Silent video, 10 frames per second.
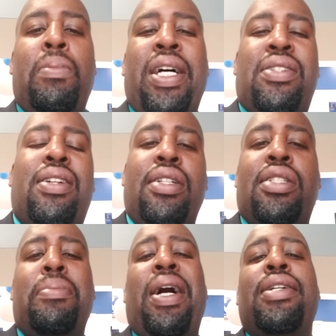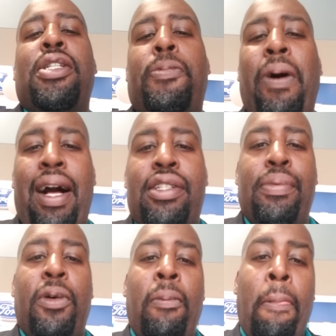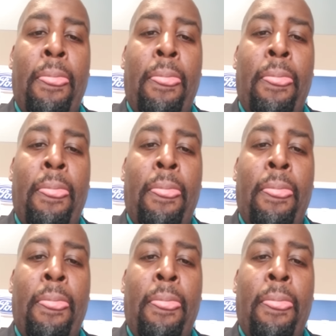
customized as possible